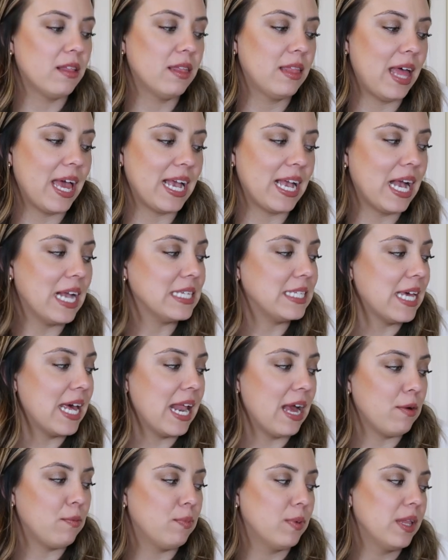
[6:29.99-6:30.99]
Like I
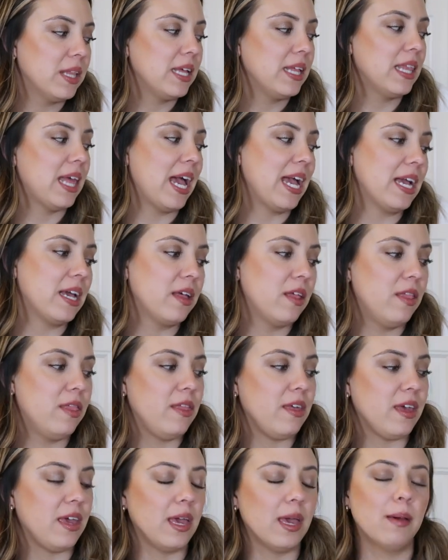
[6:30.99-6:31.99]
said, I really like
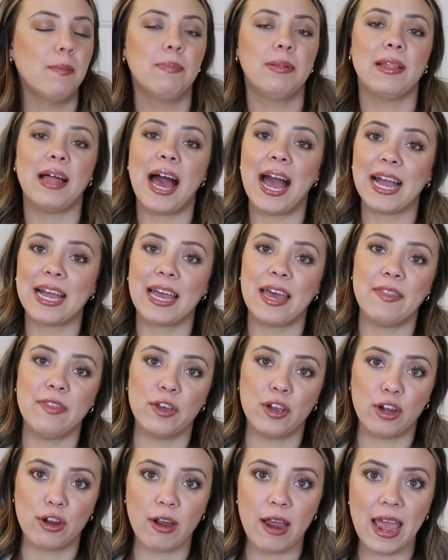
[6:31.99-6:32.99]
the black
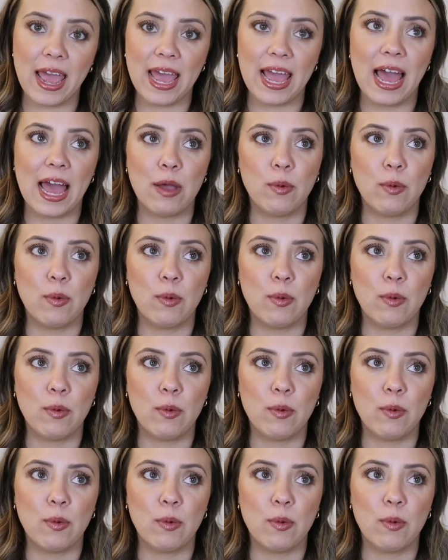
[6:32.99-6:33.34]
and the gray.